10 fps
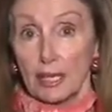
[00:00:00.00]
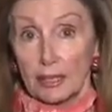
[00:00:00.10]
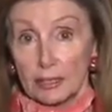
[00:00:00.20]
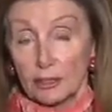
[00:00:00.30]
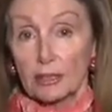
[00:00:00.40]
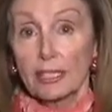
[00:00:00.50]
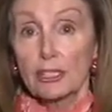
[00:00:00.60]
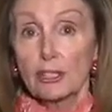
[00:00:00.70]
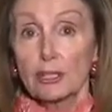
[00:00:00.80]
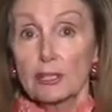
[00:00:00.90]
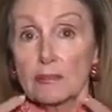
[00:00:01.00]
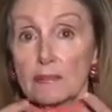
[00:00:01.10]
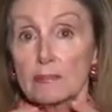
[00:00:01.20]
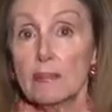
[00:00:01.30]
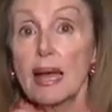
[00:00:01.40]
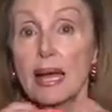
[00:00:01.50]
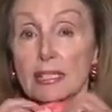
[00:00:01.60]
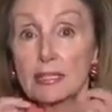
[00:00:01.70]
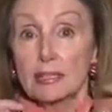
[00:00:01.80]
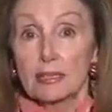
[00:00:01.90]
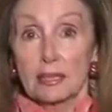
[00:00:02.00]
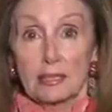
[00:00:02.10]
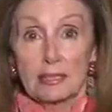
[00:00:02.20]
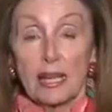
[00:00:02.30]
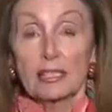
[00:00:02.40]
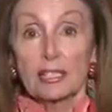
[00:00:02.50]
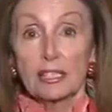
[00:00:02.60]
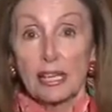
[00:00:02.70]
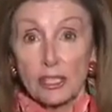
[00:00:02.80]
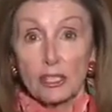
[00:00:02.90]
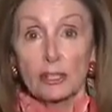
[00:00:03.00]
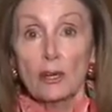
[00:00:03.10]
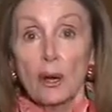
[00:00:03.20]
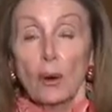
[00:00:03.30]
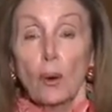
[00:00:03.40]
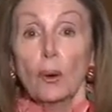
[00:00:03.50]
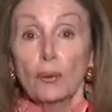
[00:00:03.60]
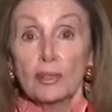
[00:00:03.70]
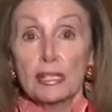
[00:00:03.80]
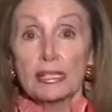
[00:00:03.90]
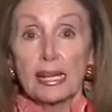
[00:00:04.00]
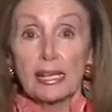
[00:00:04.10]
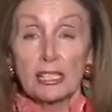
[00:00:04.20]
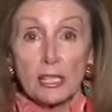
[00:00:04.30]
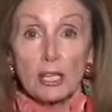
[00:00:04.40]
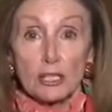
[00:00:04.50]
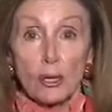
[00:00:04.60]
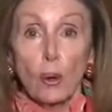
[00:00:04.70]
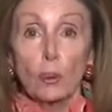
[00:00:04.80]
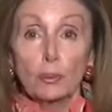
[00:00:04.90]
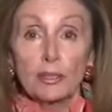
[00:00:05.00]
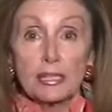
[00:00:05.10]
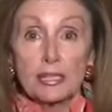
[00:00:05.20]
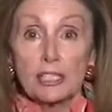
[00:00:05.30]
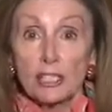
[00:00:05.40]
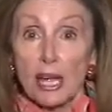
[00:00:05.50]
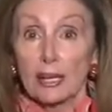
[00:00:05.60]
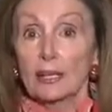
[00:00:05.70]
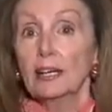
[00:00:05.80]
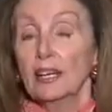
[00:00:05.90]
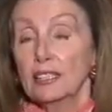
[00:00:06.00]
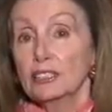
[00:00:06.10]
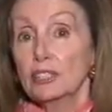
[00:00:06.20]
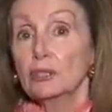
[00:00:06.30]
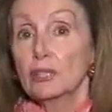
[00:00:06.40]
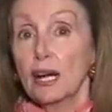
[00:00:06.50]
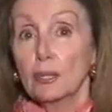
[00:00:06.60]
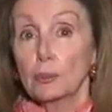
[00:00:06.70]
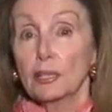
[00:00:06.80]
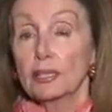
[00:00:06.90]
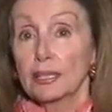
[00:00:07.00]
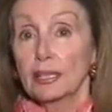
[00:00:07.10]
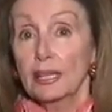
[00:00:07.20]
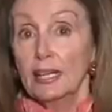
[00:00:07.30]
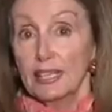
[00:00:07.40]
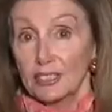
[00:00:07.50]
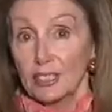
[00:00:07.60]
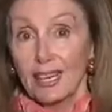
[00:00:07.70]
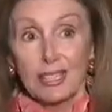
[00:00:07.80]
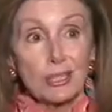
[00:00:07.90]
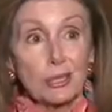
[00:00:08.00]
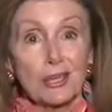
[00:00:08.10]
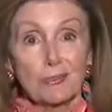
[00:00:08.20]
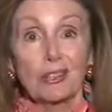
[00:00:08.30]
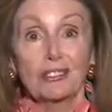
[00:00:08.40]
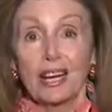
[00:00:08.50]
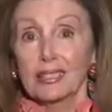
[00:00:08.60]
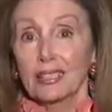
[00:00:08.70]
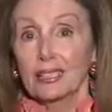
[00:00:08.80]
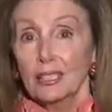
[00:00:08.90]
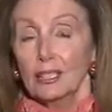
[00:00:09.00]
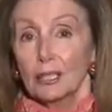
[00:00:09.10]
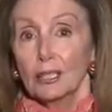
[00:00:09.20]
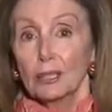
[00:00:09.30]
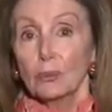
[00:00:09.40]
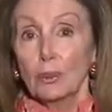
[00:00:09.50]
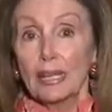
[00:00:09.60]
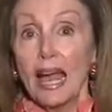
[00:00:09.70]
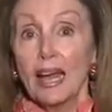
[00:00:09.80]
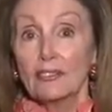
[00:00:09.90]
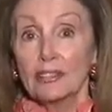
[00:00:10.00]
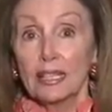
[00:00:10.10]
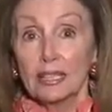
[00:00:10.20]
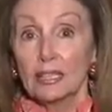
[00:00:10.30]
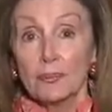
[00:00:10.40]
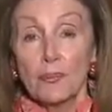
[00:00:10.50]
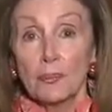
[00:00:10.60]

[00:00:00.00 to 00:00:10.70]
isolation, masks, sanitation, all that it takes to hold this in check until, God willing, and science providing, we have a